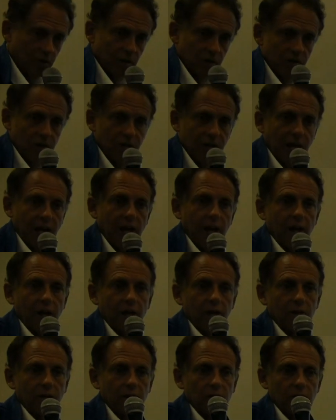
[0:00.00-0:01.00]
you could
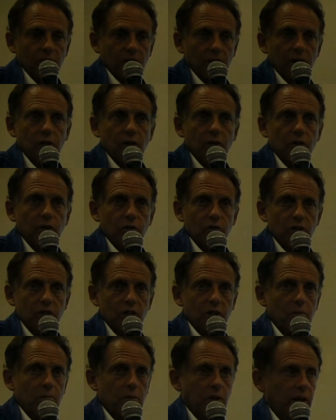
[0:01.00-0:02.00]
scan, you know, your
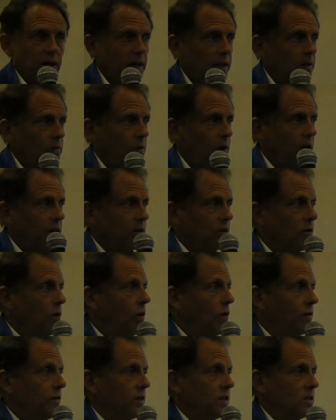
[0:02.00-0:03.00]
stick plate while you
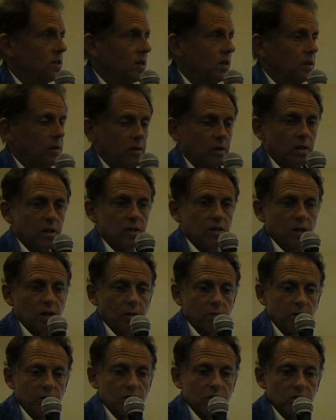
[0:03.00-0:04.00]
go over these
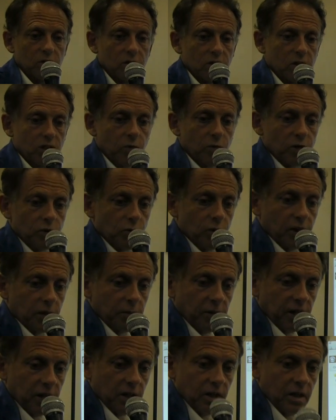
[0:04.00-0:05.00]
images to see which one
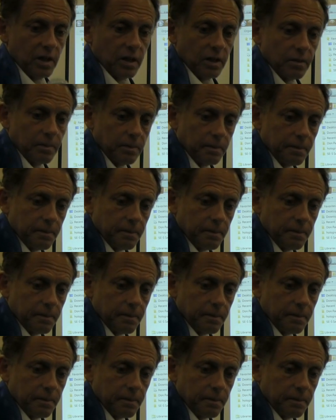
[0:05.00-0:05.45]
you might need.